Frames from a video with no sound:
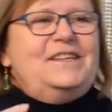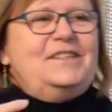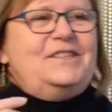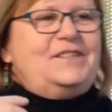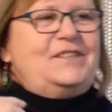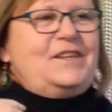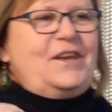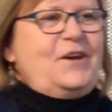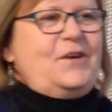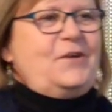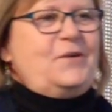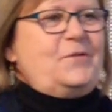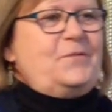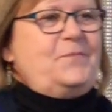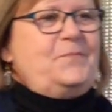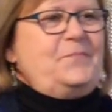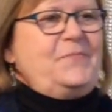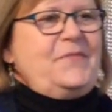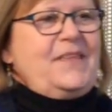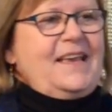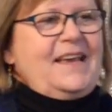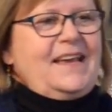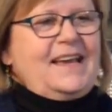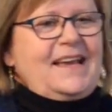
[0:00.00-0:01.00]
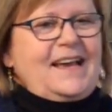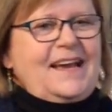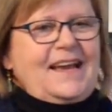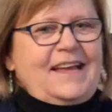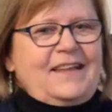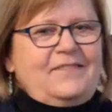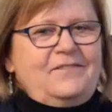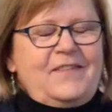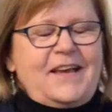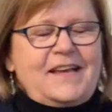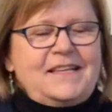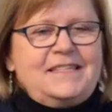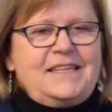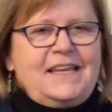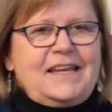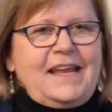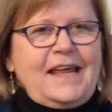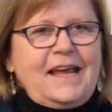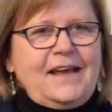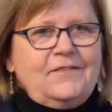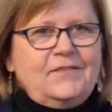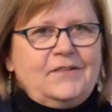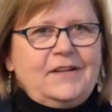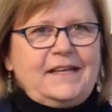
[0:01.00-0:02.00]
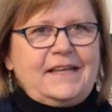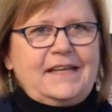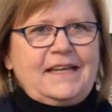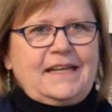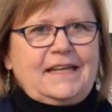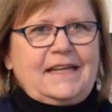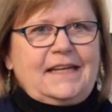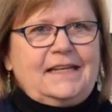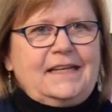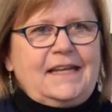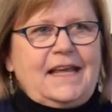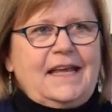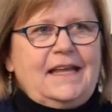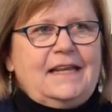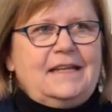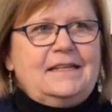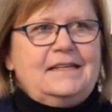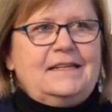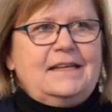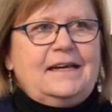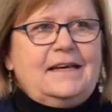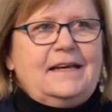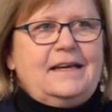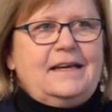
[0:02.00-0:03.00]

So I invested heavily in it, and